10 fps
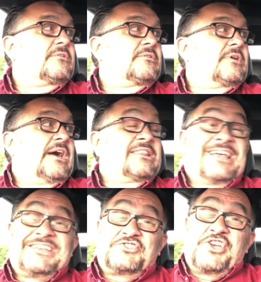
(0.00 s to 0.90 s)
I
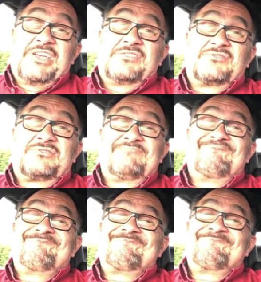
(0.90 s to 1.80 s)
like change.
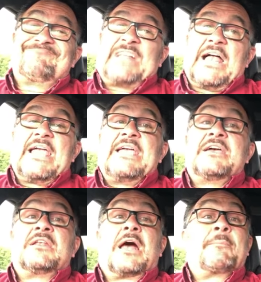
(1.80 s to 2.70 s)

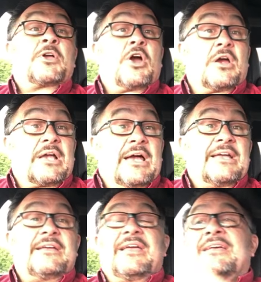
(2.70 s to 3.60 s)
And I'm a car
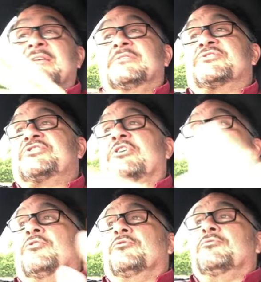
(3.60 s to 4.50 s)
guy, and
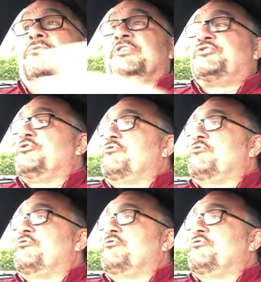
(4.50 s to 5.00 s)
so the two